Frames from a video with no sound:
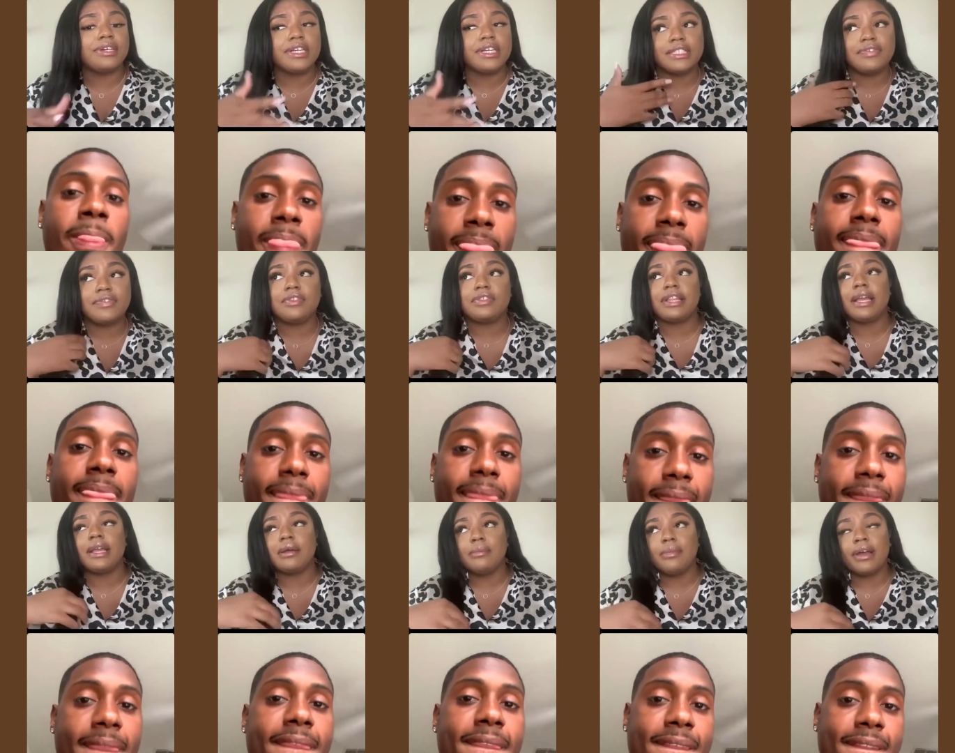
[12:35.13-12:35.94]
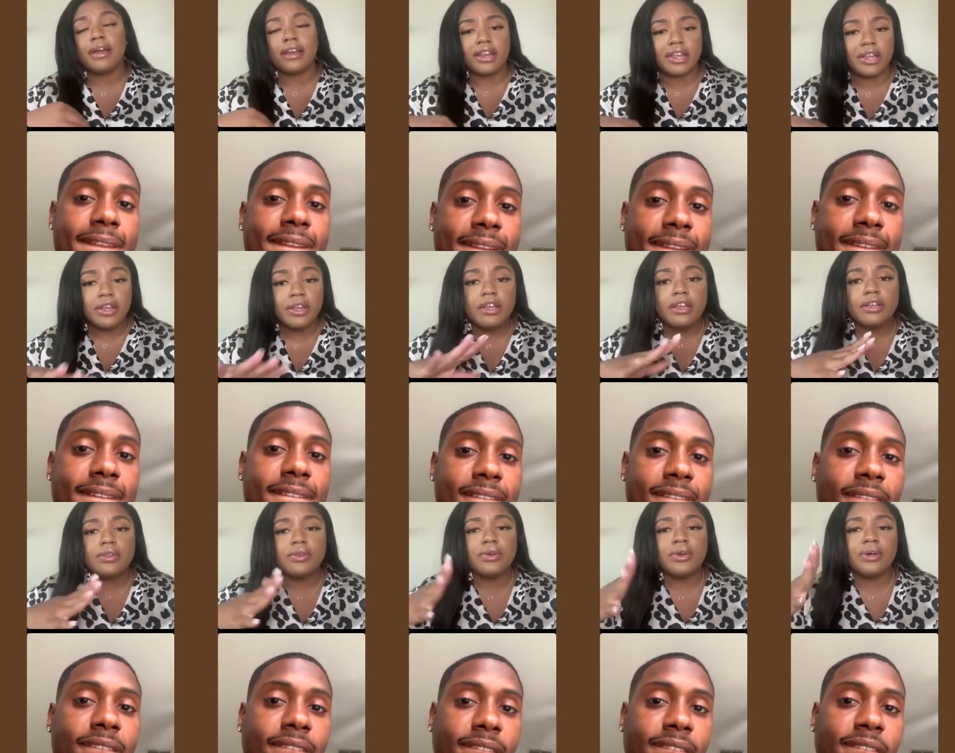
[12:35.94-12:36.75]
Speaker 1: because if you think about it,
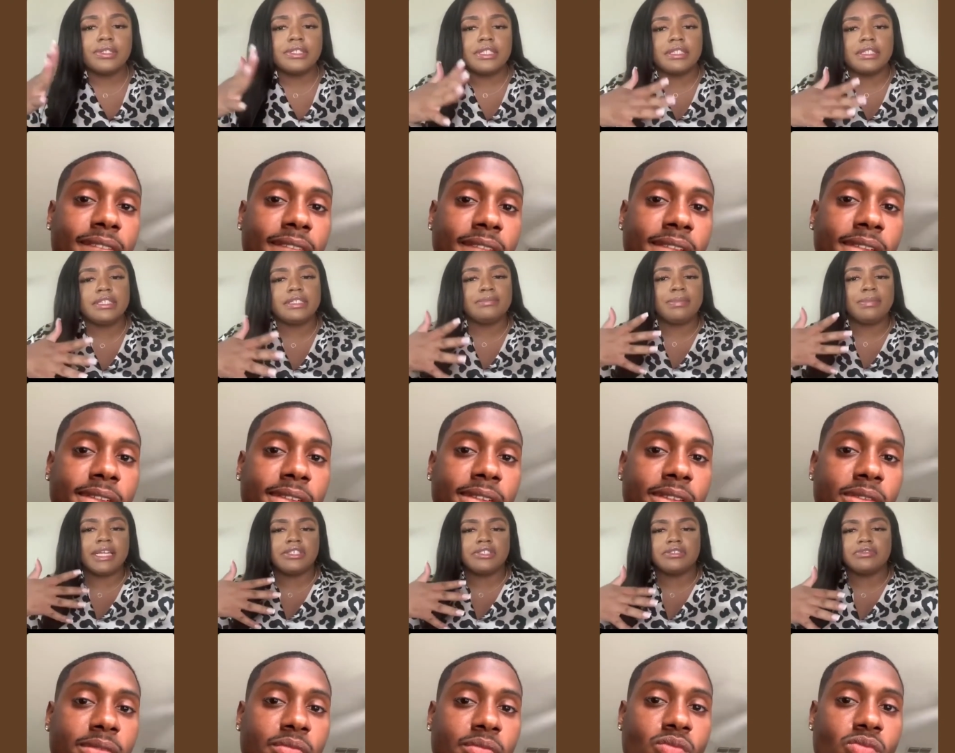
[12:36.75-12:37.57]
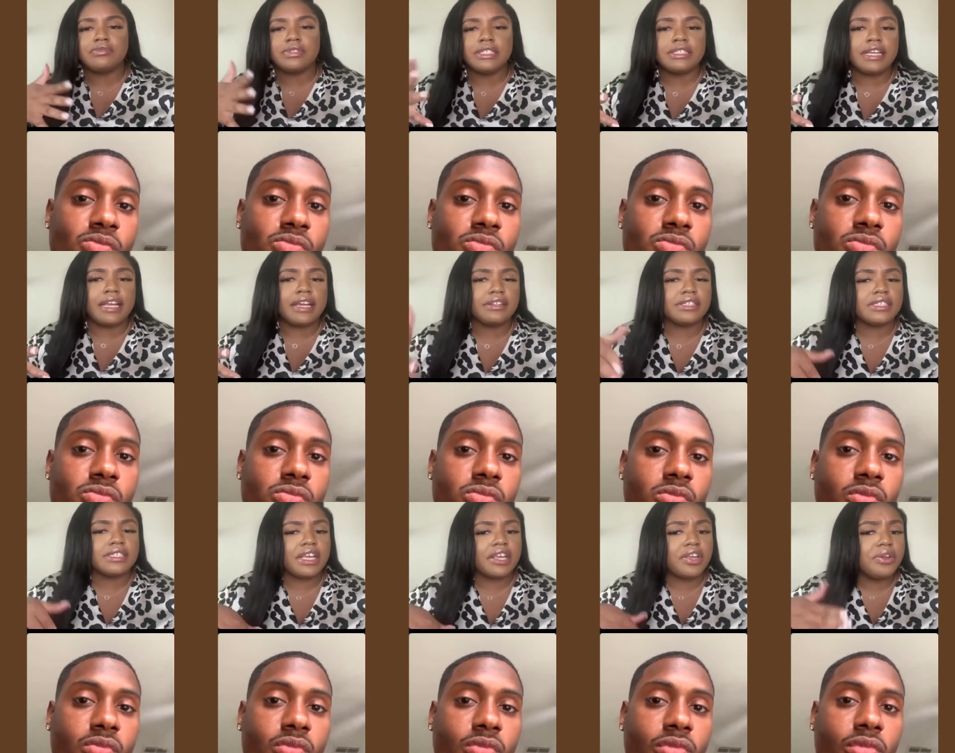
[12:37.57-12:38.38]
you go to these major
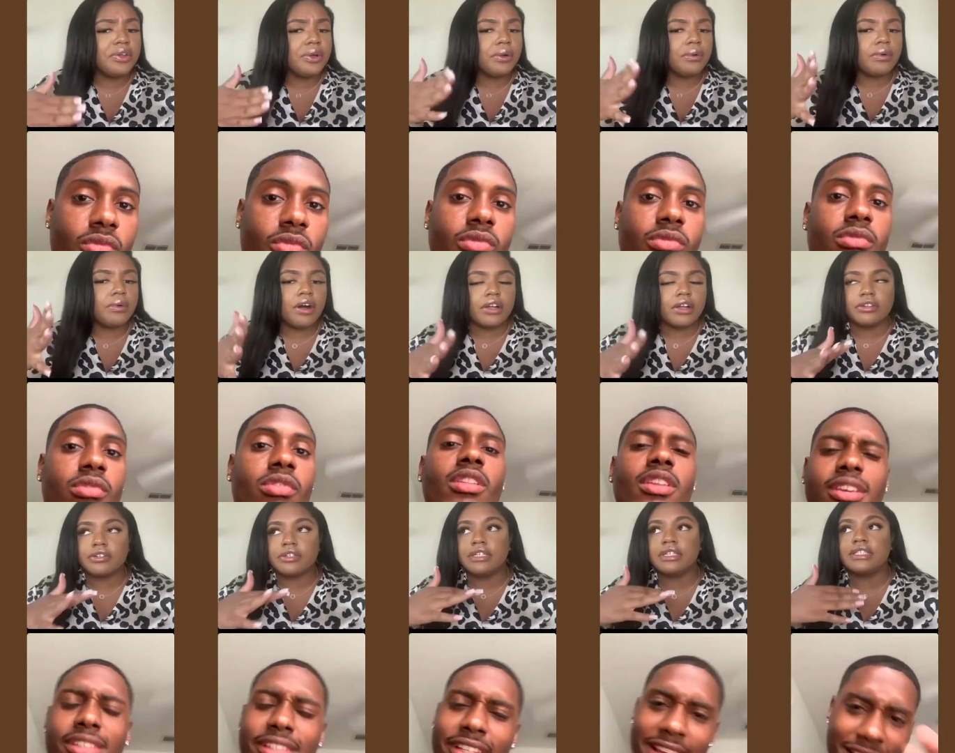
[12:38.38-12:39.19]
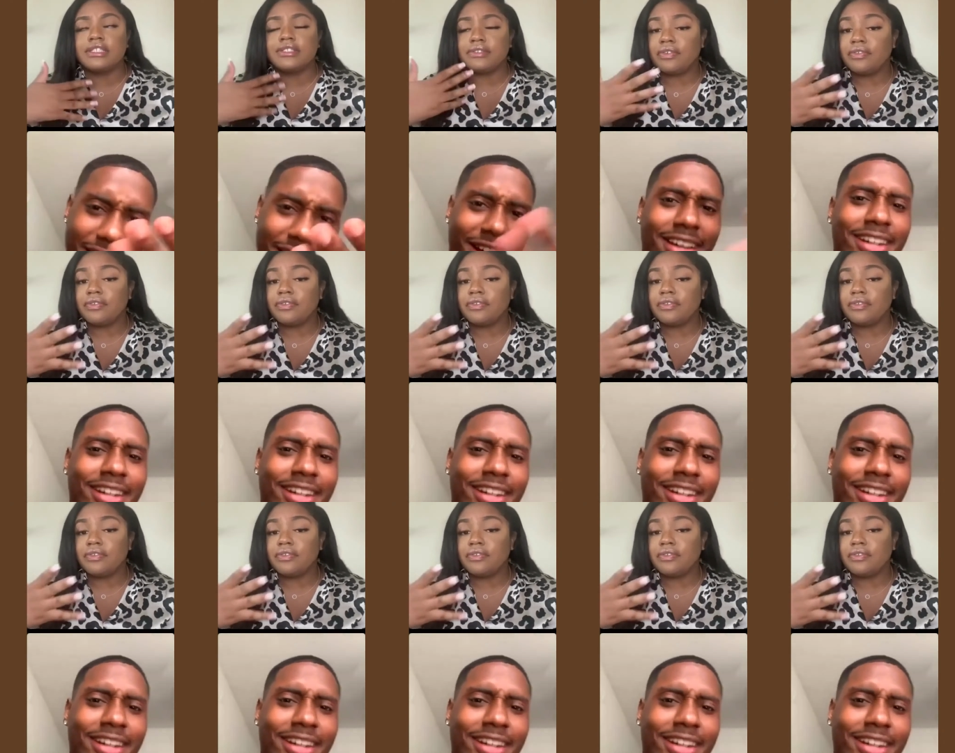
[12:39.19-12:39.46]
retailers like you know Walgreens